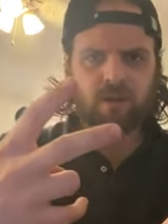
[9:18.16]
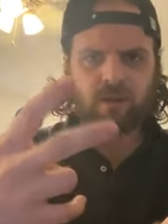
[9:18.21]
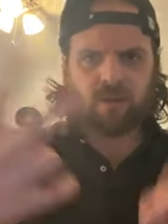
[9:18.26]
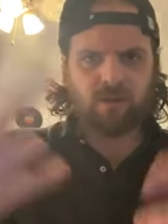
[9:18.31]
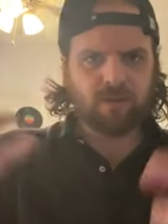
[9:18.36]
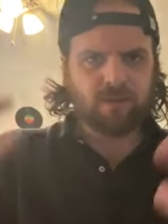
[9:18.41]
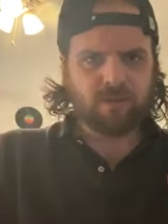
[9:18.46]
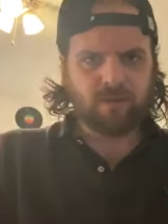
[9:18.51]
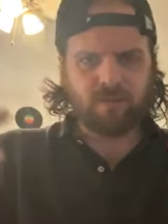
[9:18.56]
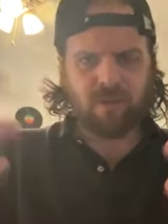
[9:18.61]

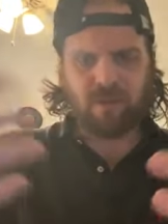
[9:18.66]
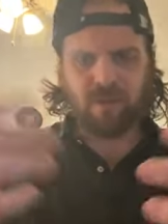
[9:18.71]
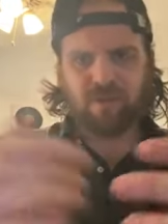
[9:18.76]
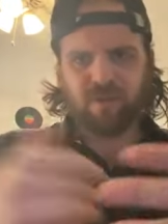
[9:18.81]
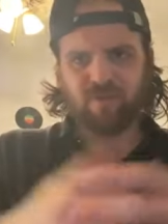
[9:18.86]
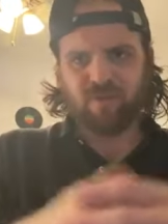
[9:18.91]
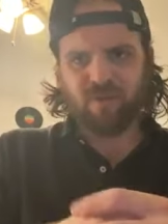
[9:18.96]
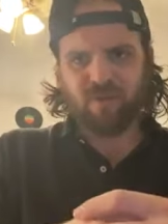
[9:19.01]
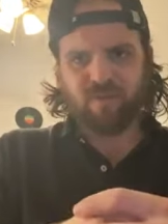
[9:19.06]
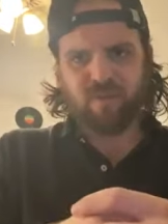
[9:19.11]
suspended
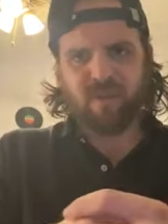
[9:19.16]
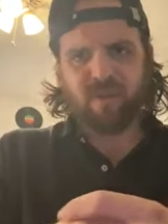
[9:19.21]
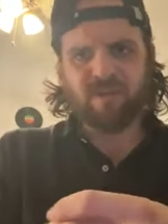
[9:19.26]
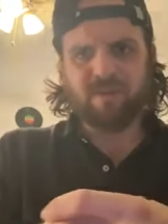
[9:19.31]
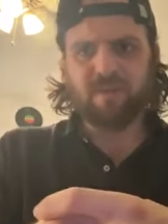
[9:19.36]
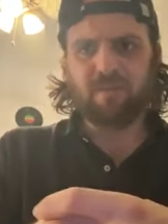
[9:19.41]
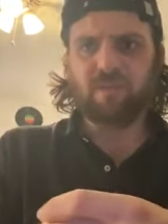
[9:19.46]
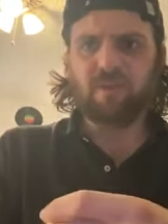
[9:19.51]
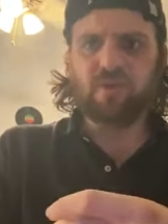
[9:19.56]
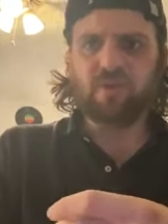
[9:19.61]
just because
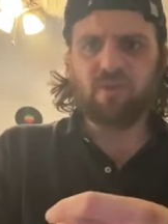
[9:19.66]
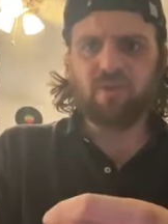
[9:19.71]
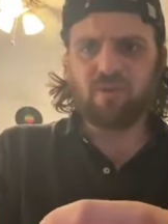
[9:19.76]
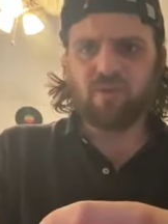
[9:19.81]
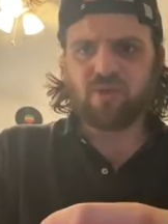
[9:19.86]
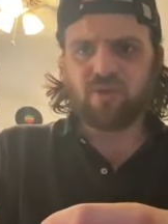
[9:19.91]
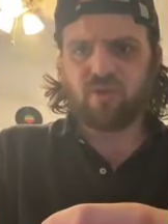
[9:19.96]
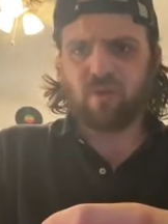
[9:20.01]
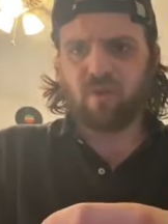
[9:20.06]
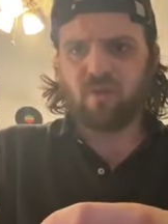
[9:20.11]
I've been dealing with
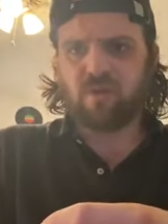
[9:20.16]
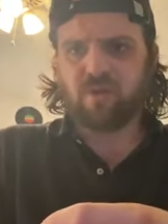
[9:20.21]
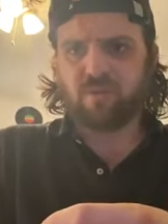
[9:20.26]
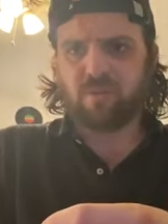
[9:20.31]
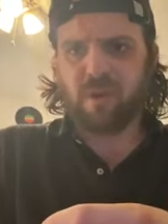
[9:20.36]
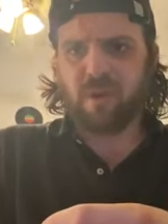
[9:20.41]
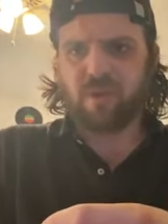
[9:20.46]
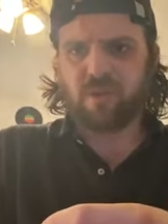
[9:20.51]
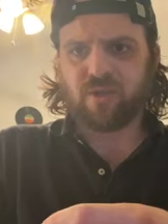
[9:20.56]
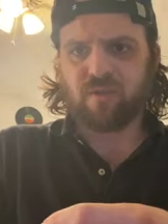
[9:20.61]
trolls and
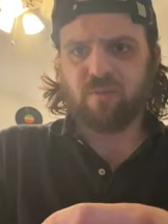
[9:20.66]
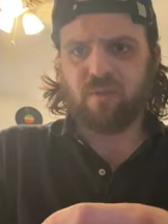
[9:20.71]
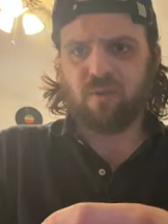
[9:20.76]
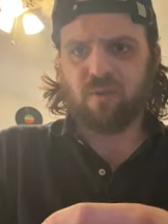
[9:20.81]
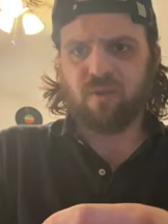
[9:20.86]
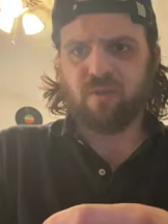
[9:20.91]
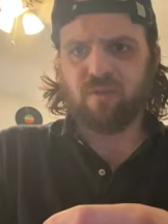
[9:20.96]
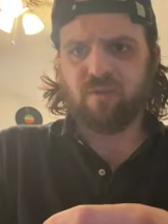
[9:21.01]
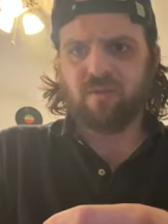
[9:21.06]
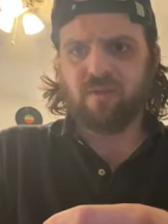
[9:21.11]
mass
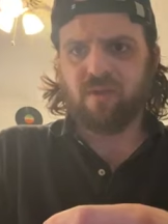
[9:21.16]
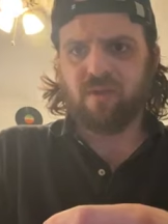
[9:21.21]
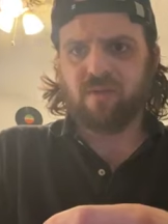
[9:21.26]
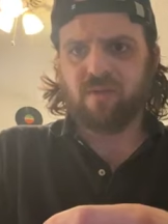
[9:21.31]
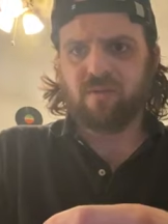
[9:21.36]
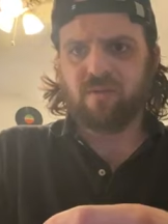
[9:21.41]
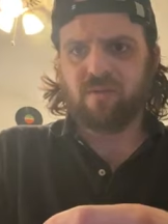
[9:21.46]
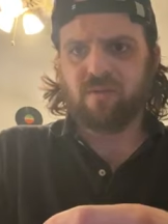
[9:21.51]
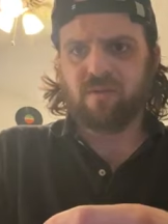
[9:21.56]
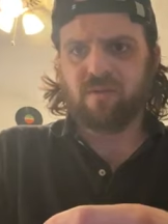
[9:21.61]
supporting the
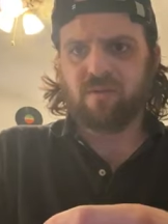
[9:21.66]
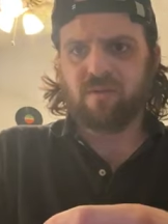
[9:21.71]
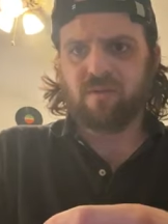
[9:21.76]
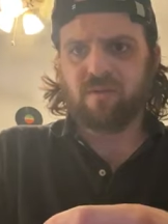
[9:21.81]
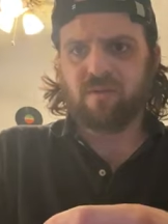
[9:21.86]
videos.